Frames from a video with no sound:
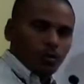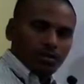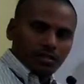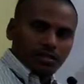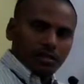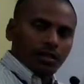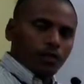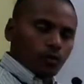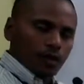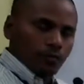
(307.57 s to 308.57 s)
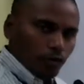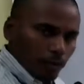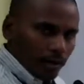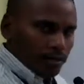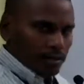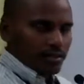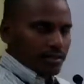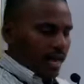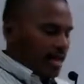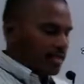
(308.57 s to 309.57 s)
which is 24 plus
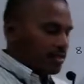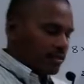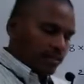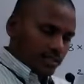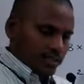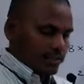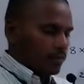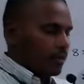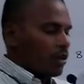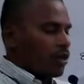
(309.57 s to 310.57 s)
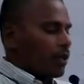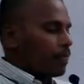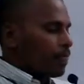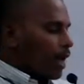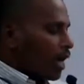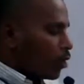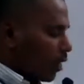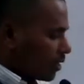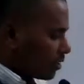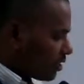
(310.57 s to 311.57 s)
6 as 30. Okay, and
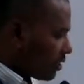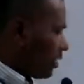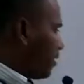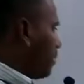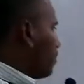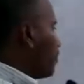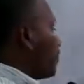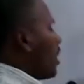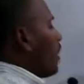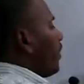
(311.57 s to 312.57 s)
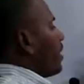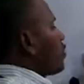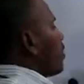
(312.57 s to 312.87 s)
your answer is 30. Next